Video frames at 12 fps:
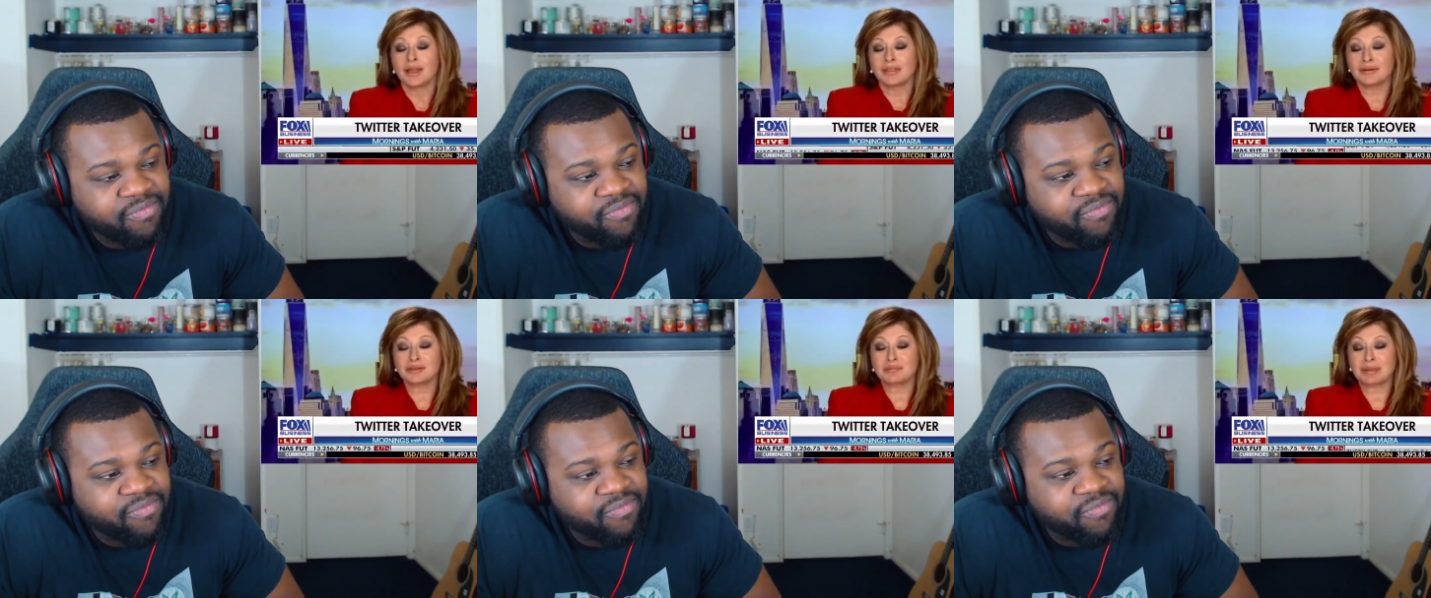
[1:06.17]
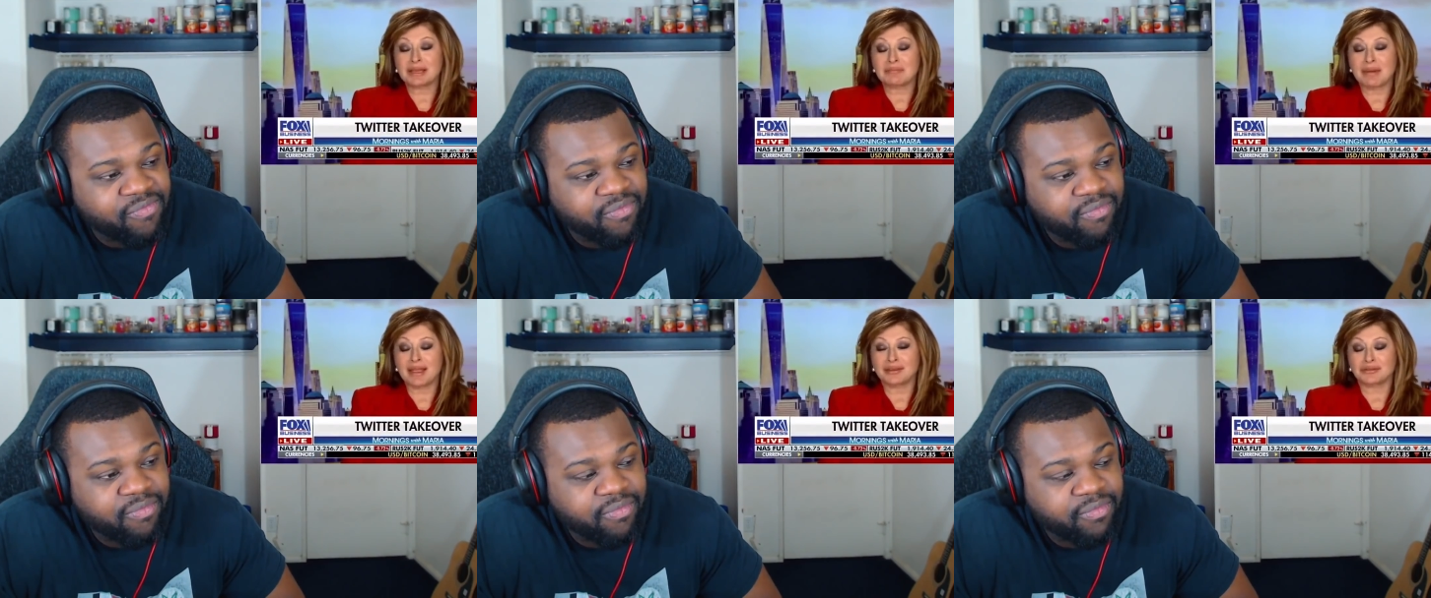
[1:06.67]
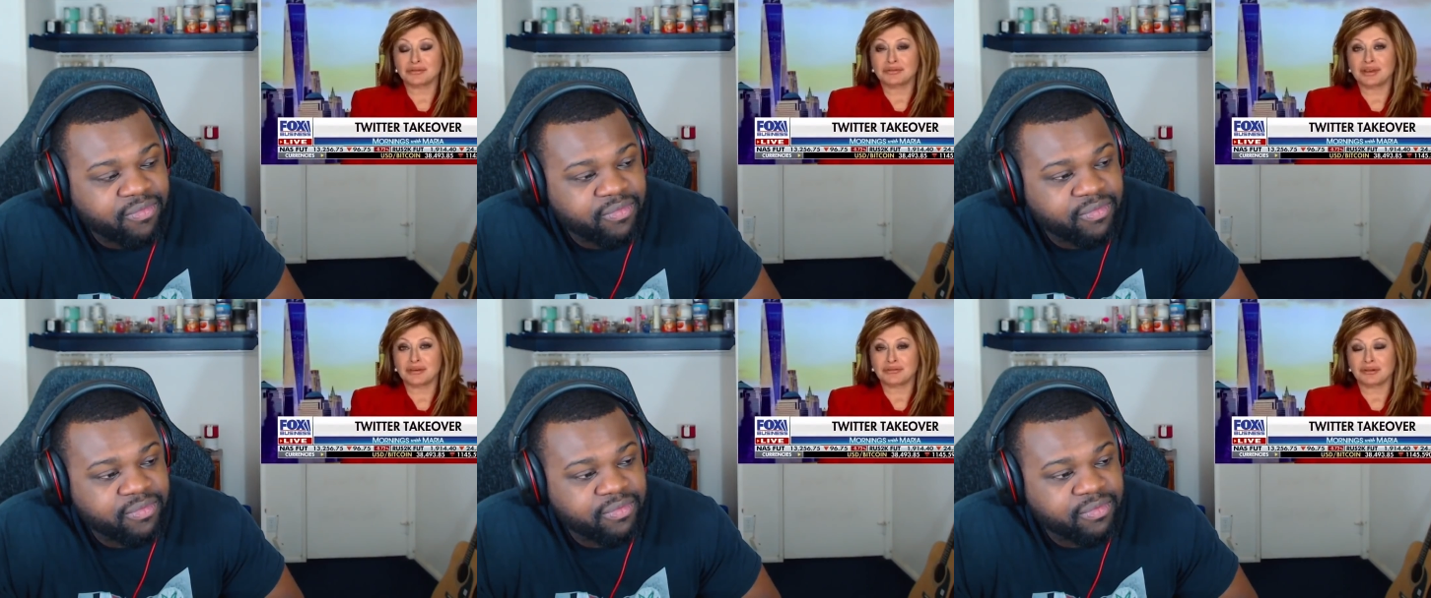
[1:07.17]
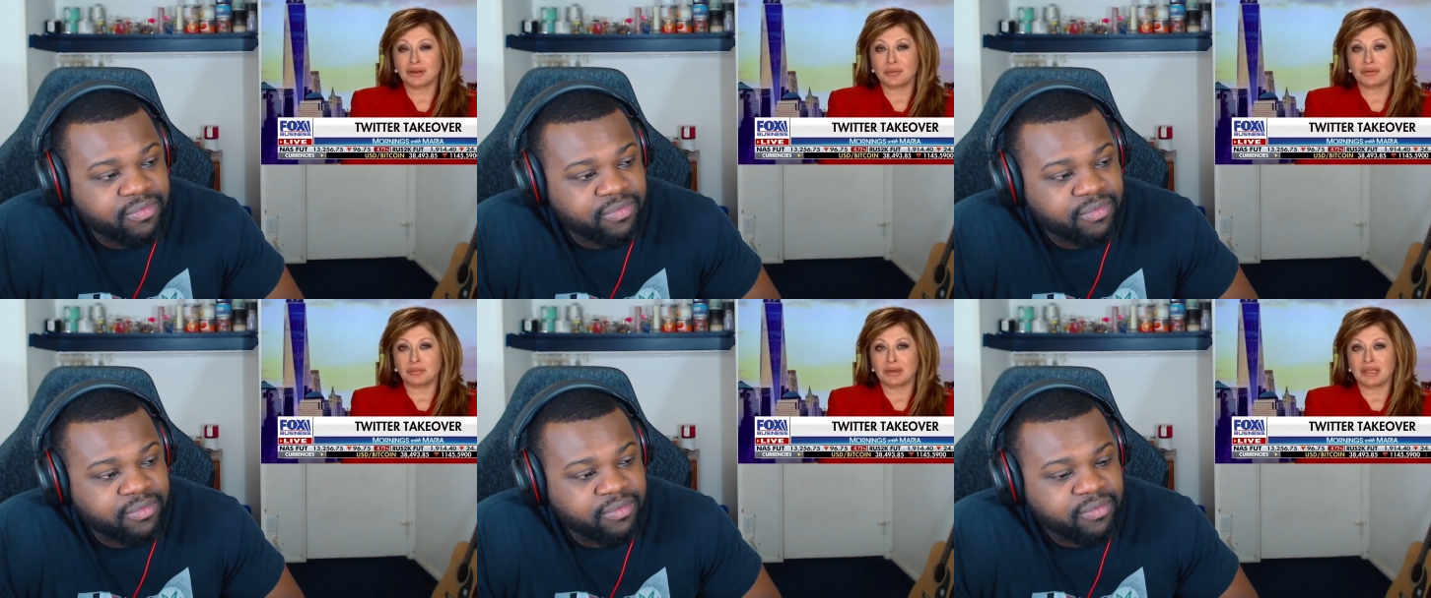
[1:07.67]
Speaker 1: That was Blake Masters yesterday
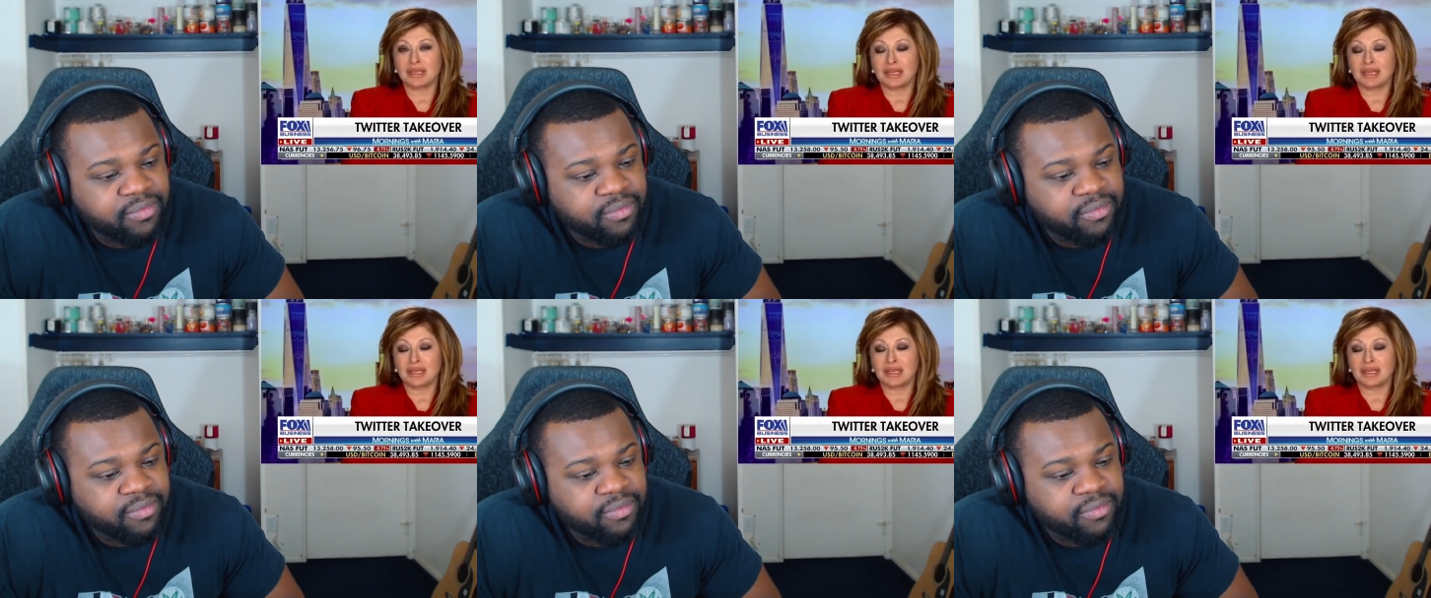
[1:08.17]
with me.